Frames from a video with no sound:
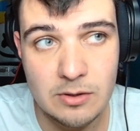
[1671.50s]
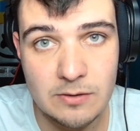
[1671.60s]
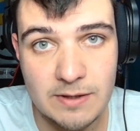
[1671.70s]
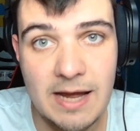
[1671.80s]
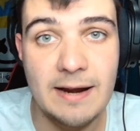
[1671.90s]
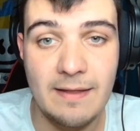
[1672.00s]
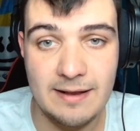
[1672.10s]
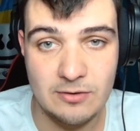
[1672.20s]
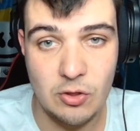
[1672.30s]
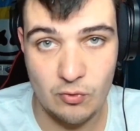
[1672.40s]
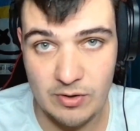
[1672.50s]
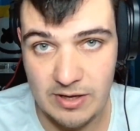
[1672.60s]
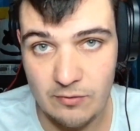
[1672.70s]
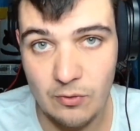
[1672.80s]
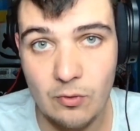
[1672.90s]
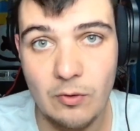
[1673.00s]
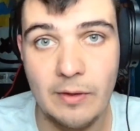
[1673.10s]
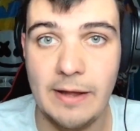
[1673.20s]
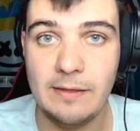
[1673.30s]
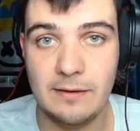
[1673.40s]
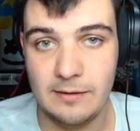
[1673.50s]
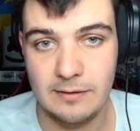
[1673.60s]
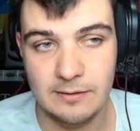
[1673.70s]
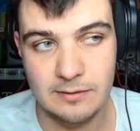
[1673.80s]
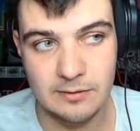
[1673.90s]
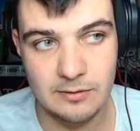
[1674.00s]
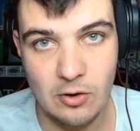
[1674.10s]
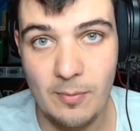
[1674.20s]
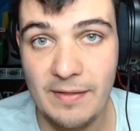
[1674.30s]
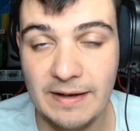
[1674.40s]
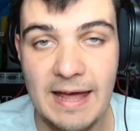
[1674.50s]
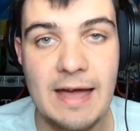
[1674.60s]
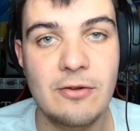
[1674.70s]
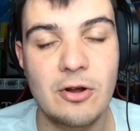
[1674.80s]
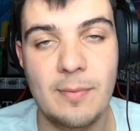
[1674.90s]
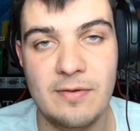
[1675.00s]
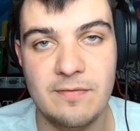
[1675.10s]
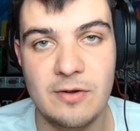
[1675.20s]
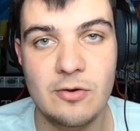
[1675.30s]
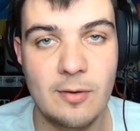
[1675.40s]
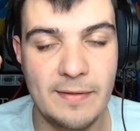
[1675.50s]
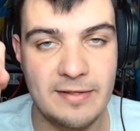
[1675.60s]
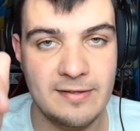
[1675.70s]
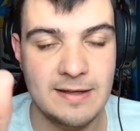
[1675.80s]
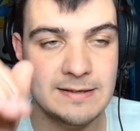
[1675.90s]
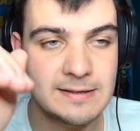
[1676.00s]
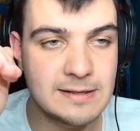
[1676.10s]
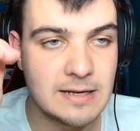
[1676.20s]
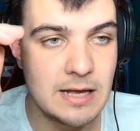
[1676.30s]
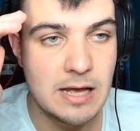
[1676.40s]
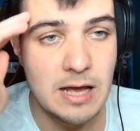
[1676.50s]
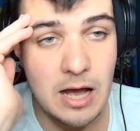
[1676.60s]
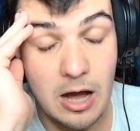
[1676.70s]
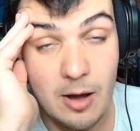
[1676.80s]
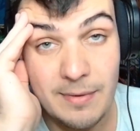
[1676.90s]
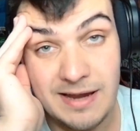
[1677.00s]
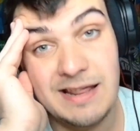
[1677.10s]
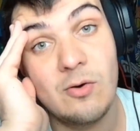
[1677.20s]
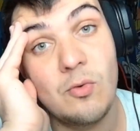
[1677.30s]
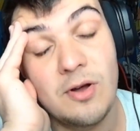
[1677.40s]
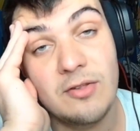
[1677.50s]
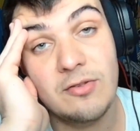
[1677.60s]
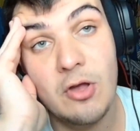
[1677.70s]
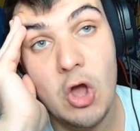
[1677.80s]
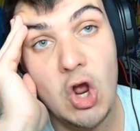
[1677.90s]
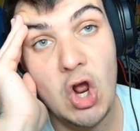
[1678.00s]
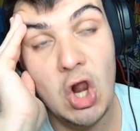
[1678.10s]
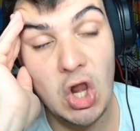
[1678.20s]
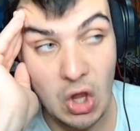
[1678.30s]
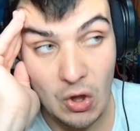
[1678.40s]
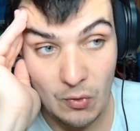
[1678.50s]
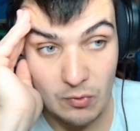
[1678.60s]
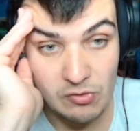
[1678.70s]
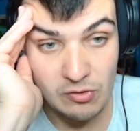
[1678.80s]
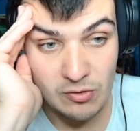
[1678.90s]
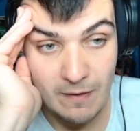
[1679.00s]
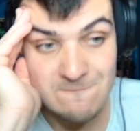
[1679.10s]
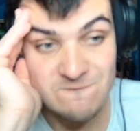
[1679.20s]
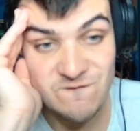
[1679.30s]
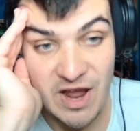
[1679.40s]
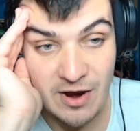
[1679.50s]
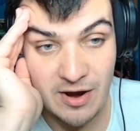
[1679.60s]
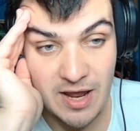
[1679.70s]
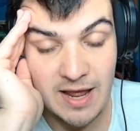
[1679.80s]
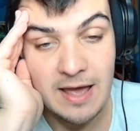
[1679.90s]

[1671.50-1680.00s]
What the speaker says: kind of like 3 rule, like the go by the lather, go by the feel, go by the scent. And it was close. Very,